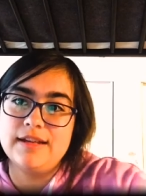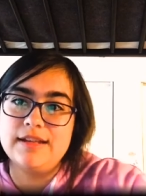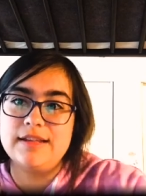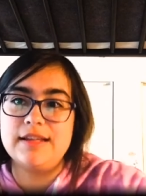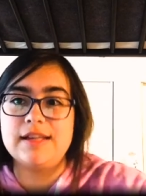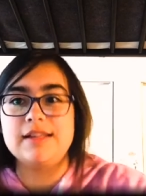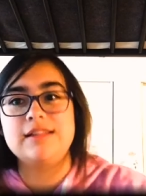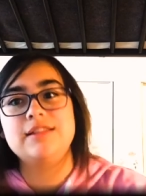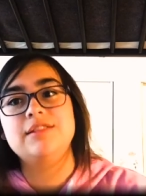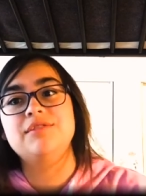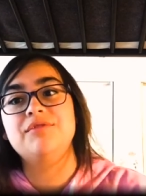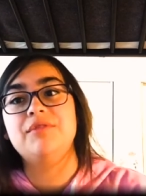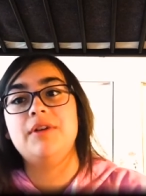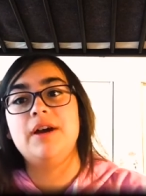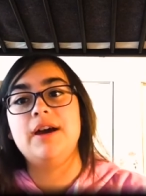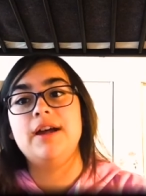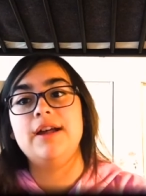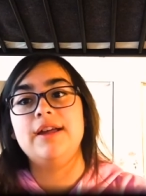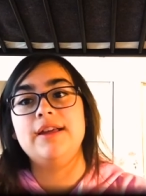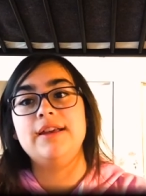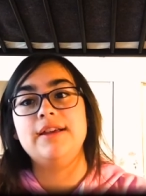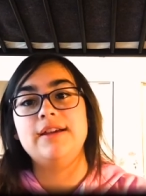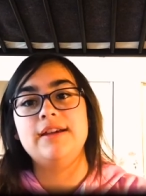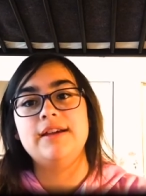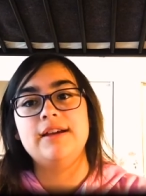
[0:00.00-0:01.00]
And that's
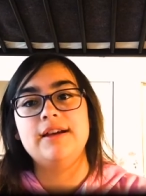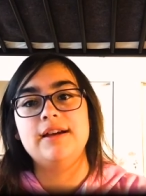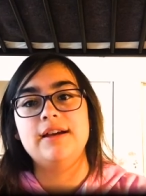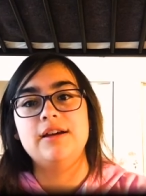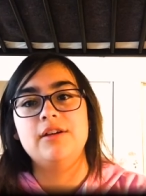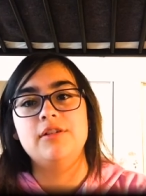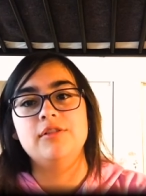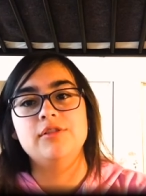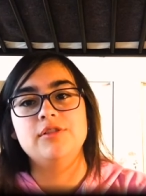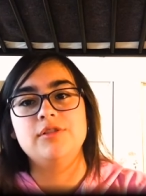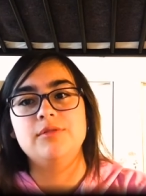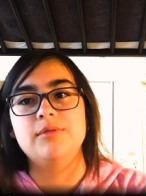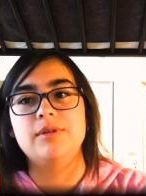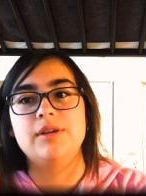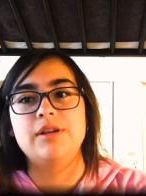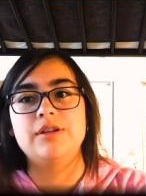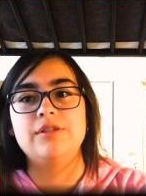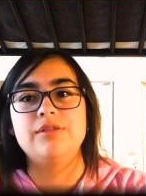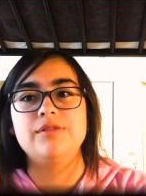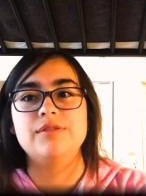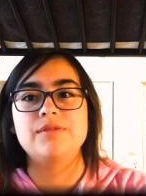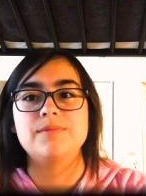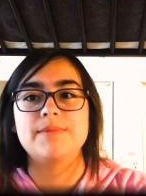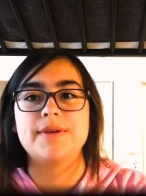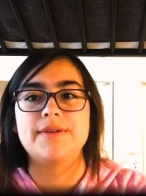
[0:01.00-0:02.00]
why all you want to
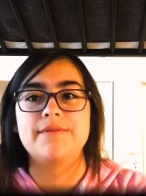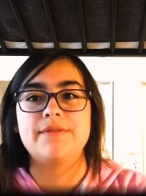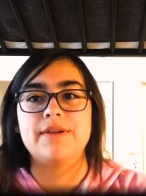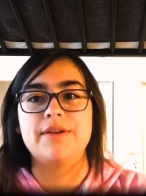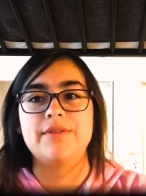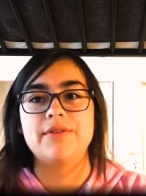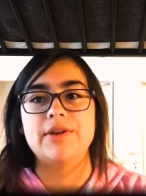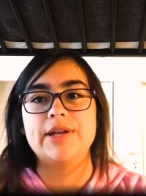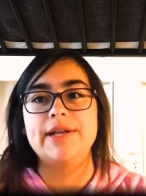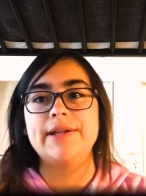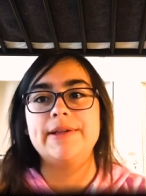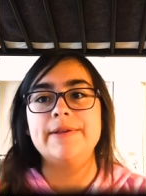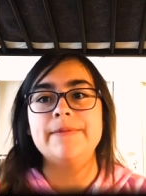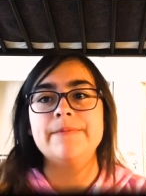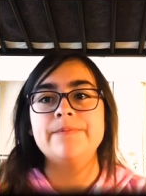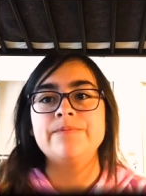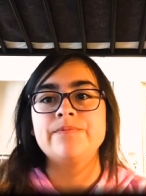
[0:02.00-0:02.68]
do is my favorite.